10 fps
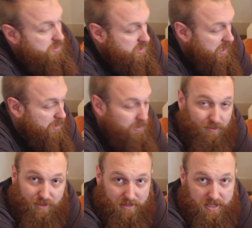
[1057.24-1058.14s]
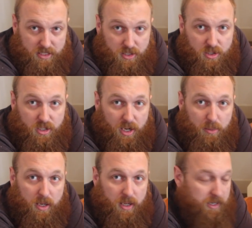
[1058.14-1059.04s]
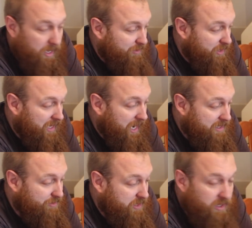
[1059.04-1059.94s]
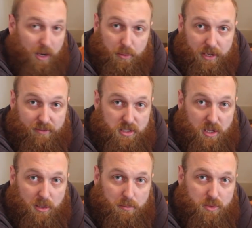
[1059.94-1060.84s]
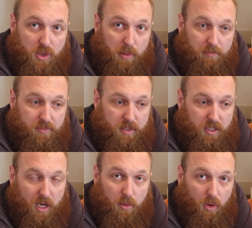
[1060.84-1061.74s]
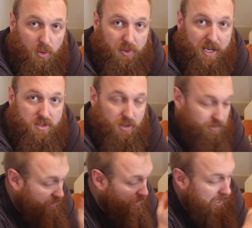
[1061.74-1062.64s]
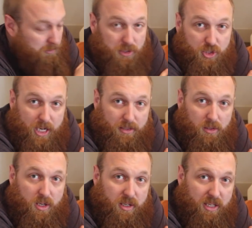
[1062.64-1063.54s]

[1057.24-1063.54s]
So very easy to do. If you like the video, give us a thumbs up, you know, all that stuff, it all helps the channel.